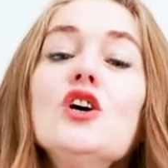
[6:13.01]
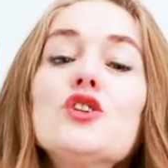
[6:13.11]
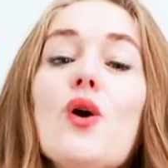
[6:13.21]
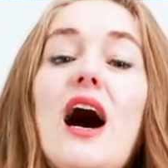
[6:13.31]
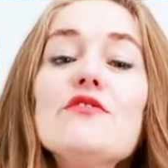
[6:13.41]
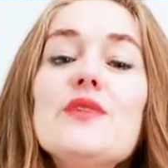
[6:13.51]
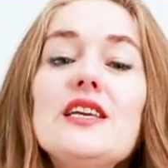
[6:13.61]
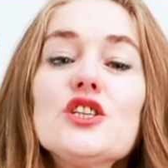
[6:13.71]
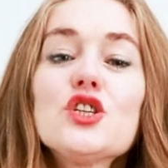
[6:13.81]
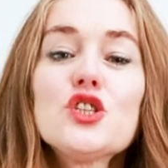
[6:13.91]
So I've
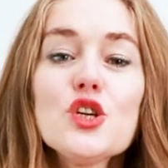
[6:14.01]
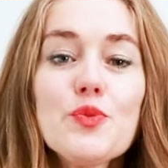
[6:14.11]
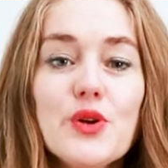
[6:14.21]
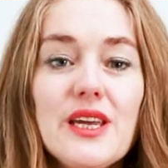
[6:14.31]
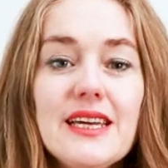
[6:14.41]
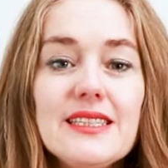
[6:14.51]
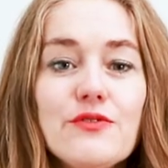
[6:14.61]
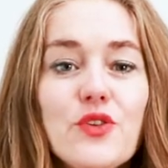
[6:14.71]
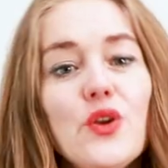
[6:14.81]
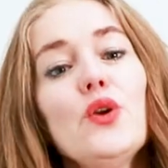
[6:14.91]
made it super
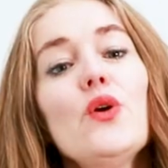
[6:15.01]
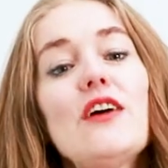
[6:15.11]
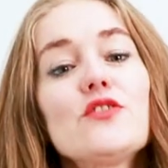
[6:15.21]
easy for you.